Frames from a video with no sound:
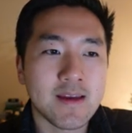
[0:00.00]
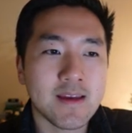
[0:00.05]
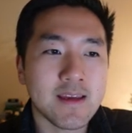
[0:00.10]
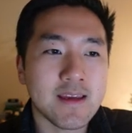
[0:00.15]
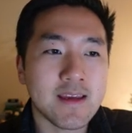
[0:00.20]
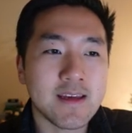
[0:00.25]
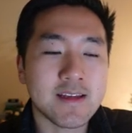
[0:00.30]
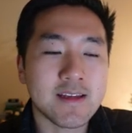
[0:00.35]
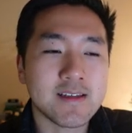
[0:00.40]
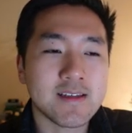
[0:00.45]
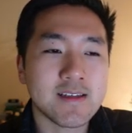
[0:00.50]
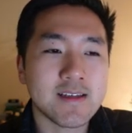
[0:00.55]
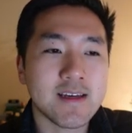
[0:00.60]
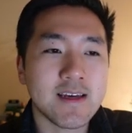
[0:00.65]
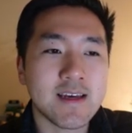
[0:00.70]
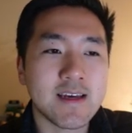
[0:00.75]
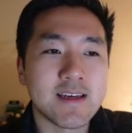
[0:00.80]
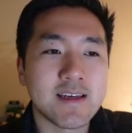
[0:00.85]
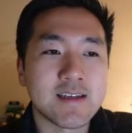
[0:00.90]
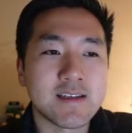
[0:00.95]
It
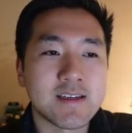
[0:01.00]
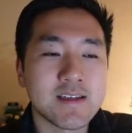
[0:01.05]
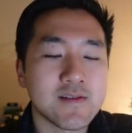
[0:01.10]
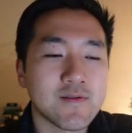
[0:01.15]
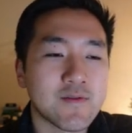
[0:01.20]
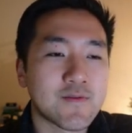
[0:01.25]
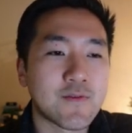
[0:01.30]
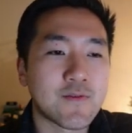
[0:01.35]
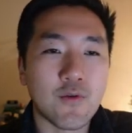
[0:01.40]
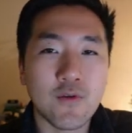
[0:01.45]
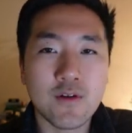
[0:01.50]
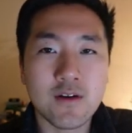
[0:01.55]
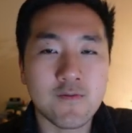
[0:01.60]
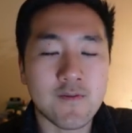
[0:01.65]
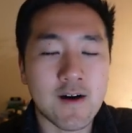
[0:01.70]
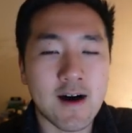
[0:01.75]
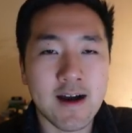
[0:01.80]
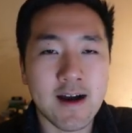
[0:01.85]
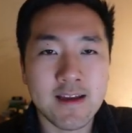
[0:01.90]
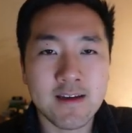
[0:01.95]
is fully
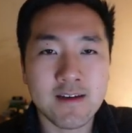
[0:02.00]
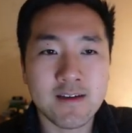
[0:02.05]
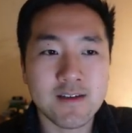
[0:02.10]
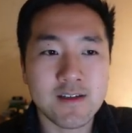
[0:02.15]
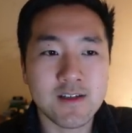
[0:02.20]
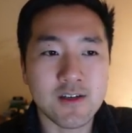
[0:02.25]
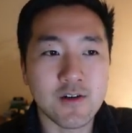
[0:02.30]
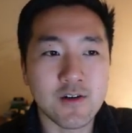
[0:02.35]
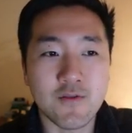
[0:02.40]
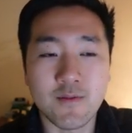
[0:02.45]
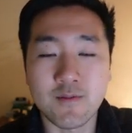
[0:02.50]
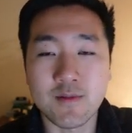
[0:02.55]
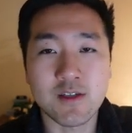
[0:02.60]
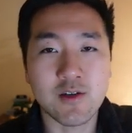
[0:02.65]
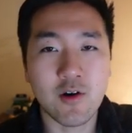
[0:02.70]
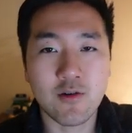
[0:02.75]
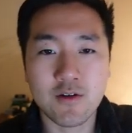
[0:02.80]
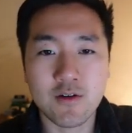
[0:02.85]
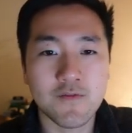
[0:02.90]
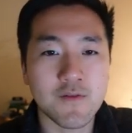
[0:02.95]
defined, so from
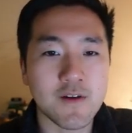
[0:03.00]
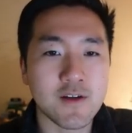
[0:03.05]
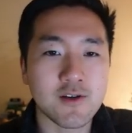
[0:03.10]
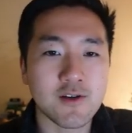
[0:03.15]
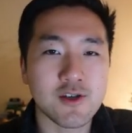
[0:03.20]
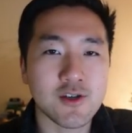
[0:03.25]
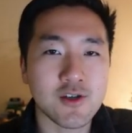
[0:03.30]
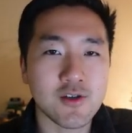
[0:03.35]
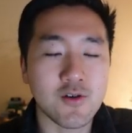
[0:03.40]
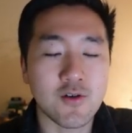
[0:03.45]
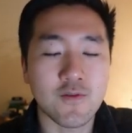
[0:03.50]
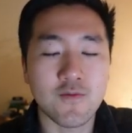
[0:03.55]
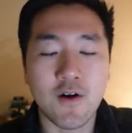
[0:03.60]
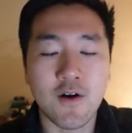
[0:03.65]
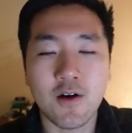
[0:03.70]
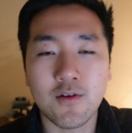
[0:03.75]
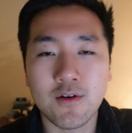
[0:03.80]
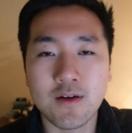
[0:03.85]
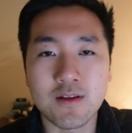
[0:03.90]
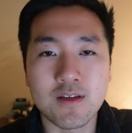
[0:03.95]
start to finish, you're
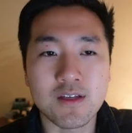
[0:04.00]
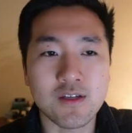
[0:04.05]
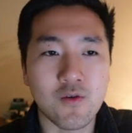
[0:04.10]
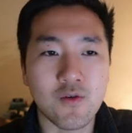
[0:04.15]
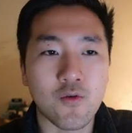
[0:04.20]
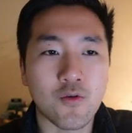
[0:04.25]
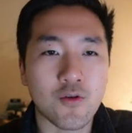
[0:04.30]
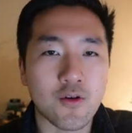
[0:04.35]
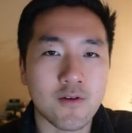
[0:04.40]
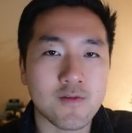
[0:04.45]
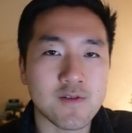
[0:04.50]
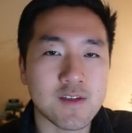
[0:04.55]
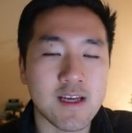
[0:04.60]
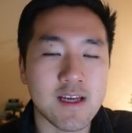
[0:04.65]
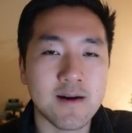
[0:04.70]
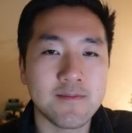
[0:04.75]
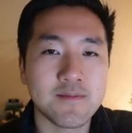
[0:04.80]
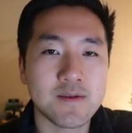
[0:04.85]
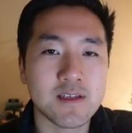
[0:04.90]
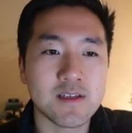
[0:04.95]
following this order of
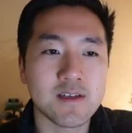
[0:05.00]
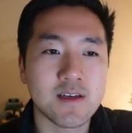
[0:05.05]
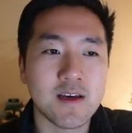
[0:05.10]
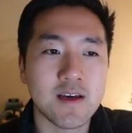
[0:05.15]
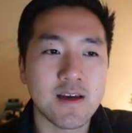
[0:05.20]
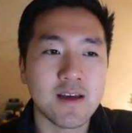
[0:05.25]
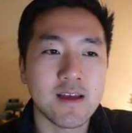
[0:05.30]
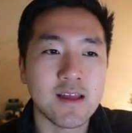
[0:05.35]
steps,